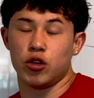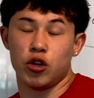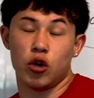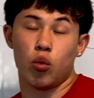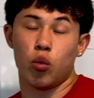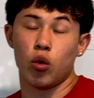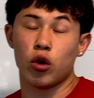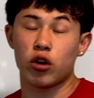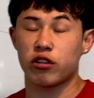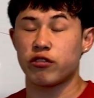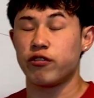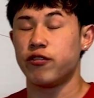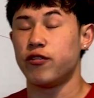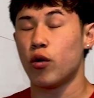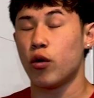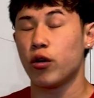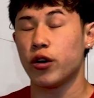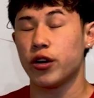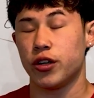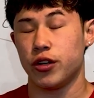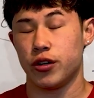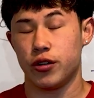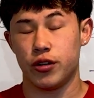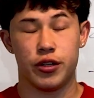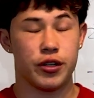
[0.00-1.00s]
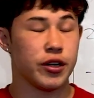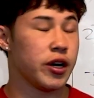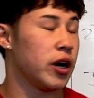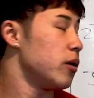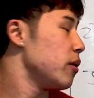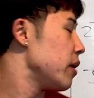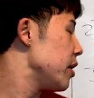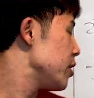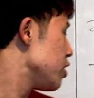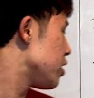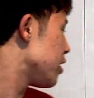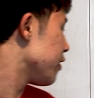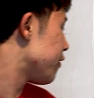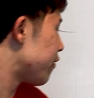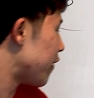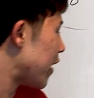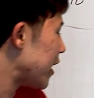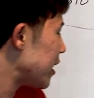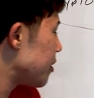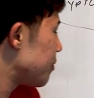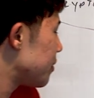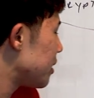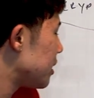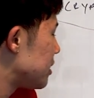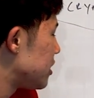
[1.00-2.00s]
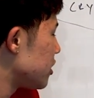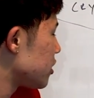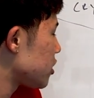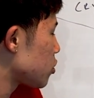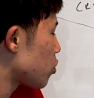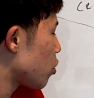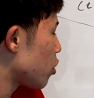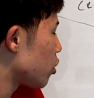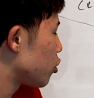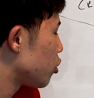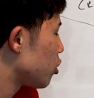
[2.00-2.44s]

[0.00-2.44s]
work for you. You know, you can find in a Discord